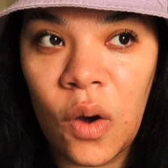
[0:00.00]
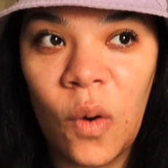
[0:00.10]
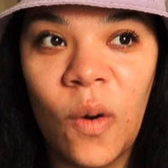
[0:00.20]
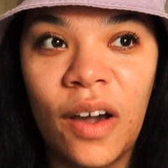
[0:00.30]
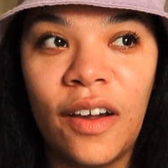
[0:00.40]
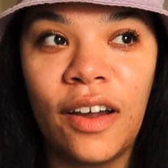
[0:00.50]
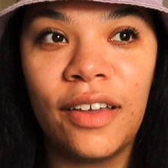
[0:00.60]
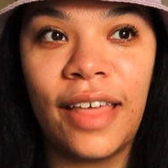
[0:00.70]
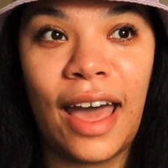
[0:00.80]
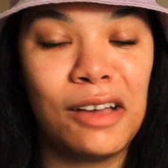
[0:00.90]
or
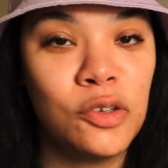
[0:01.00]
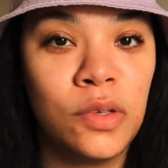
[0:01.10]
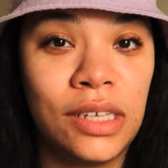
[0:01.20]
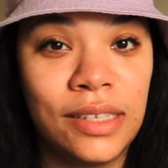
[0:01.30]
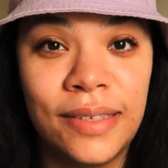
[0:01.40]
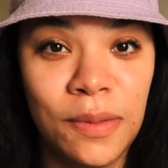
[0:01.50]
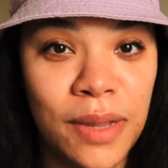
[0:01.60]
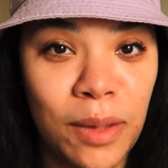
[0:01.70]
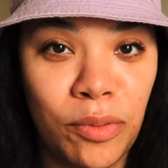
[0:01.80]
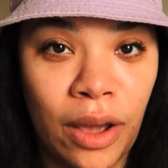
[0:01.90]
the actual
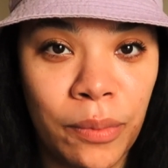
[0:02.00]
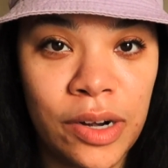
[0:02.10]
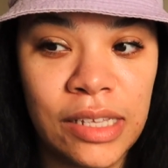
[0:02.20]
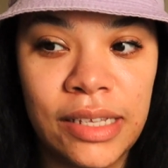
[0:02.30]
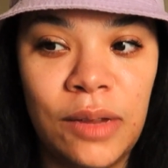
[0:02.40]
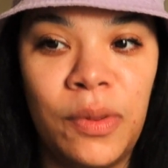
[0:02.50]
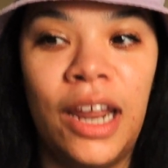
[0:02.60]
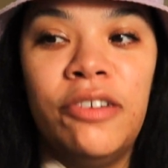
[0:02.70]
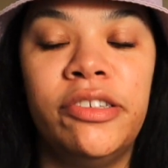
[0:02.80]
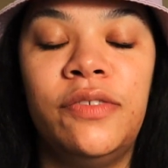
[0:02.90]
CBD properties in it, but I just